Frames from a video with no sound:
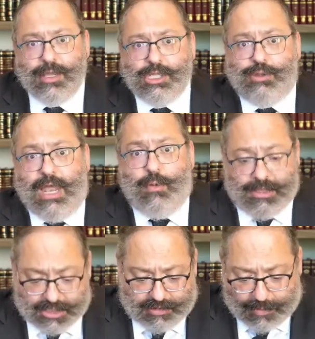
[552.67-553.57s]
So then
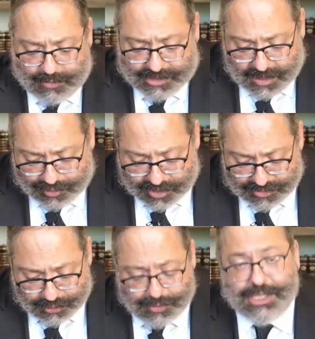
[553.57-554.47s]
why does the Rambam say put him
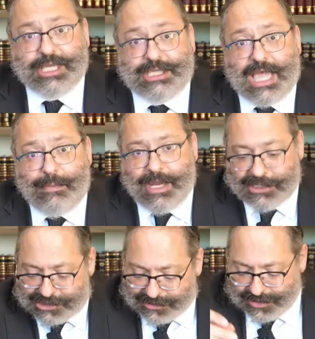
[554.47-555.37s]
through this
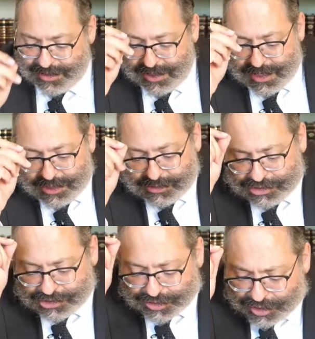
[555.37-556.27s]
examination? So
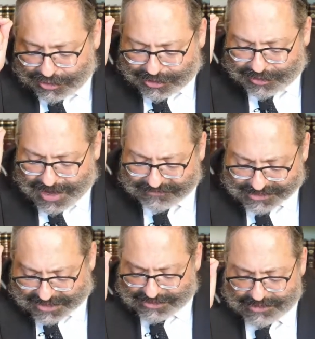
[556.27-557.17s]
the Shulchan Aruch Harav
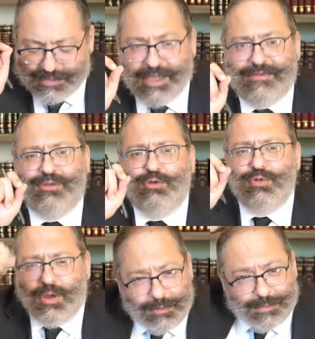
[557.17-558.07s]
says, if you
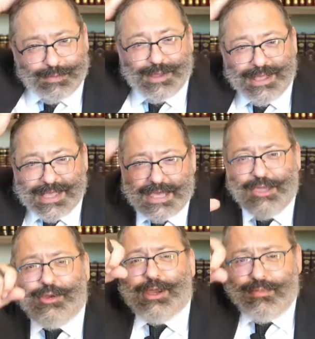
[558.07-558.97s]
know
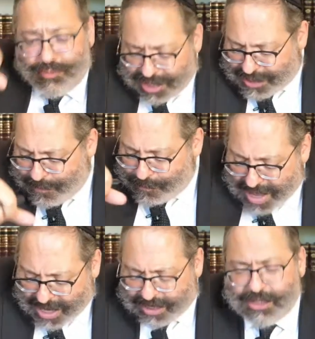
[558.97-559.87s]
that you could bring him
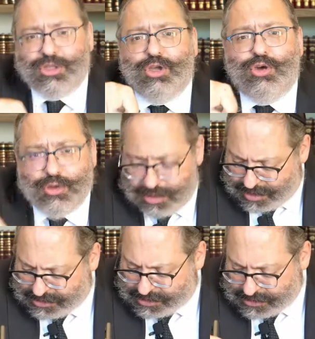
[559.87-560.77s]
back to
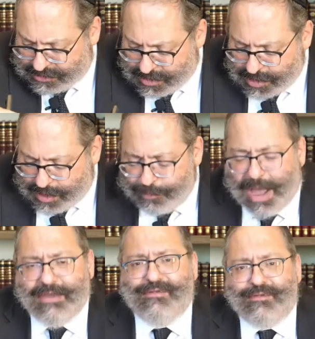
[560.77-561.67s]
goodness
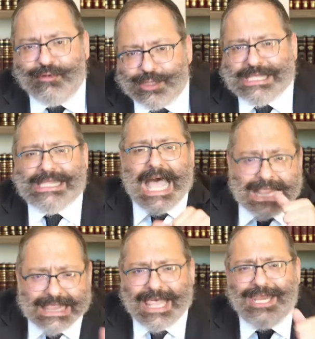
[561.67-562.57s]
by first
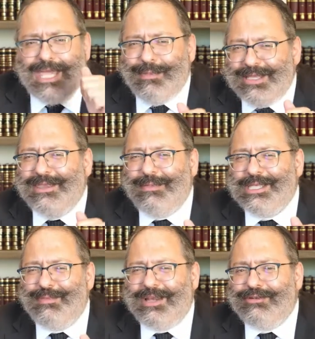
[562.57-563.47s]
not letting him into the
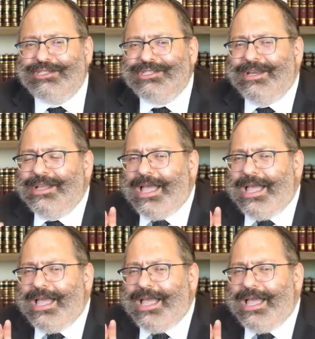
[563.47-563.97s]
base medrash.